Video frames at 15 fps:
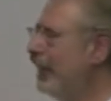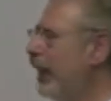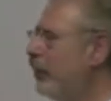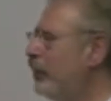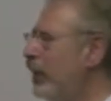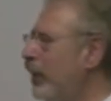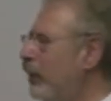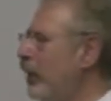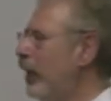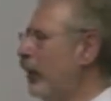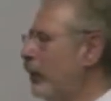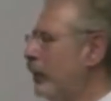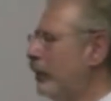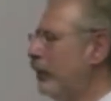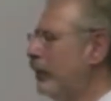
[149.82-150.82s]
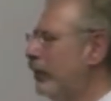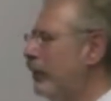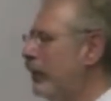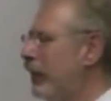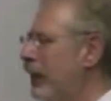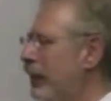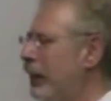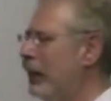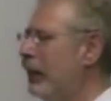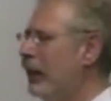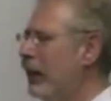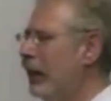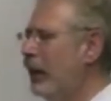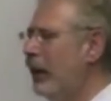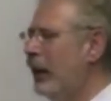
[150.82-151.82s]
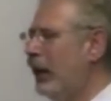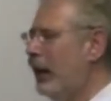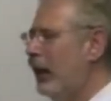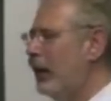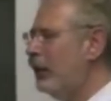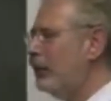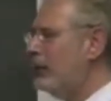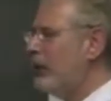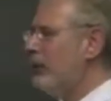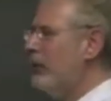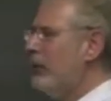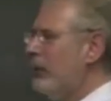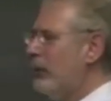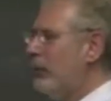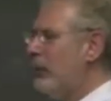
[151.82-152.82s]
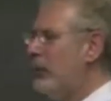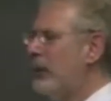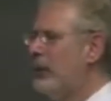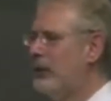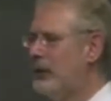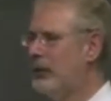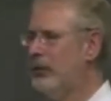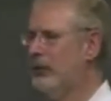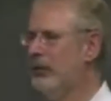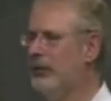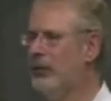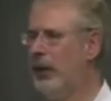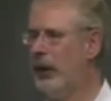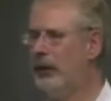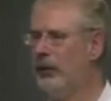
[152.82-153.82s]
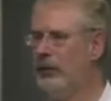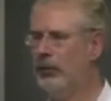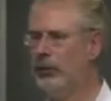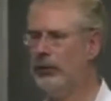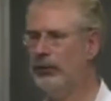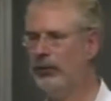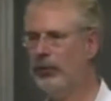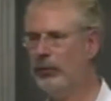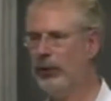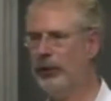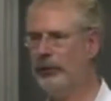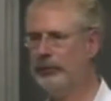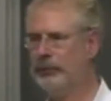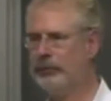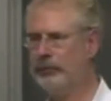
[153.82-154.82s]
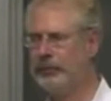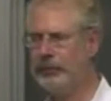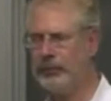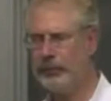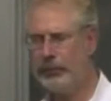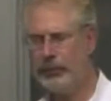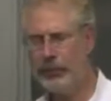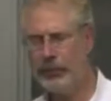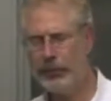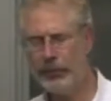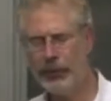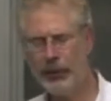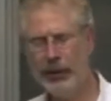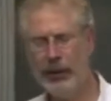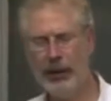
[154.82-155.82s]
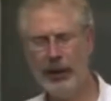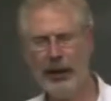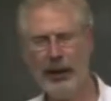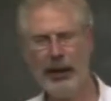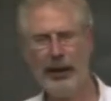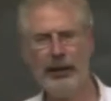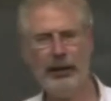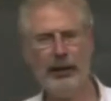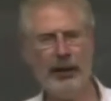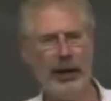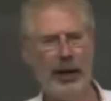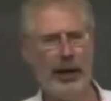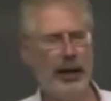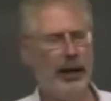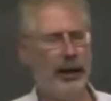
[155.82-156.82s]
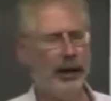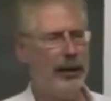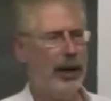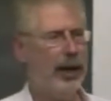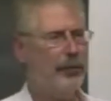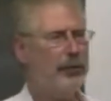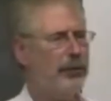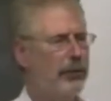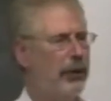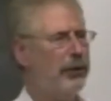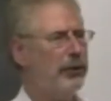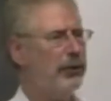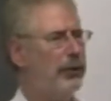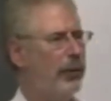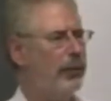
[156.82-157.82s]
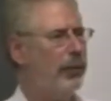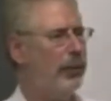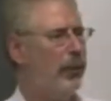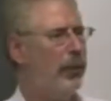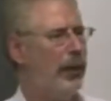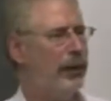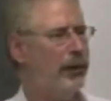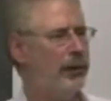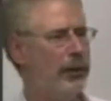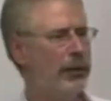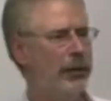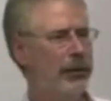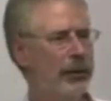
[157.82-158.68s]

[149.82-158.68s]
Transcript: kept coming up. And I'll tell you what the biggest pattern was for me. And observation number 1